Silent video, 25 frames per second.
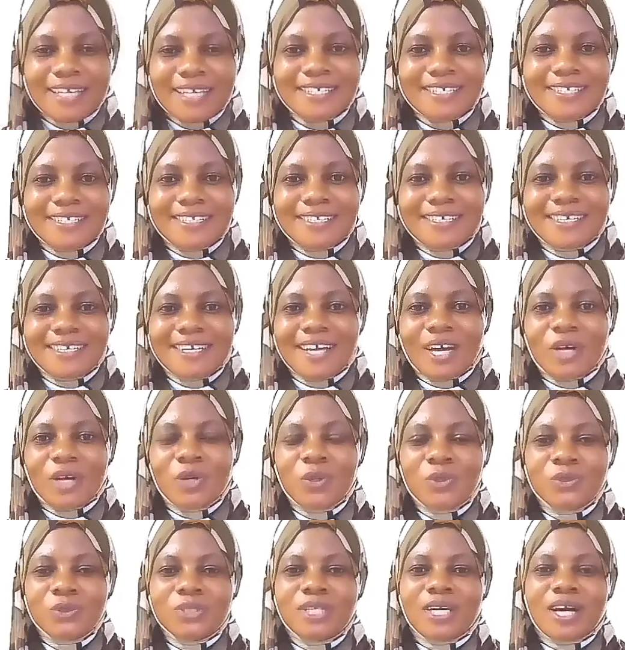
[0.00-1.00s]
Firstly, a
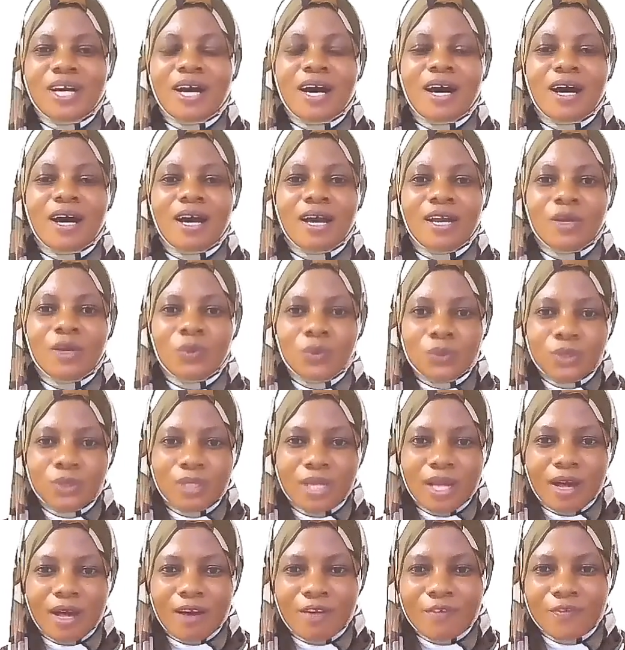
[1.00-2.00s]
good guy
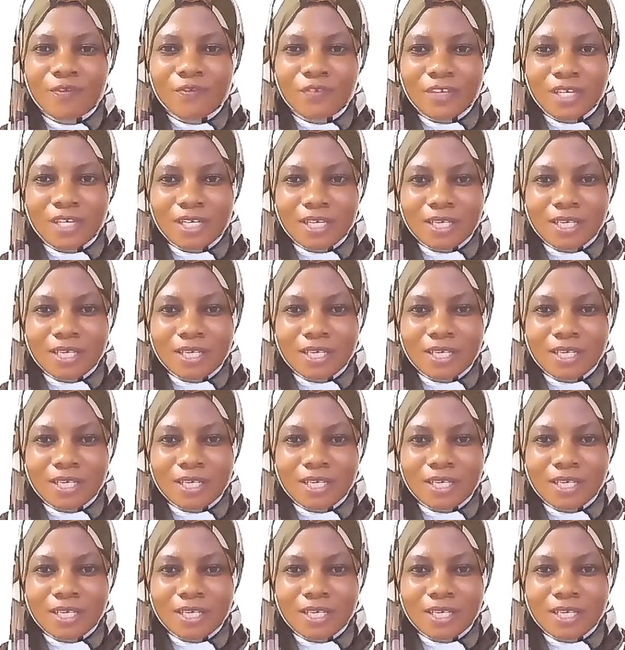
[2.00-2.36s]
would love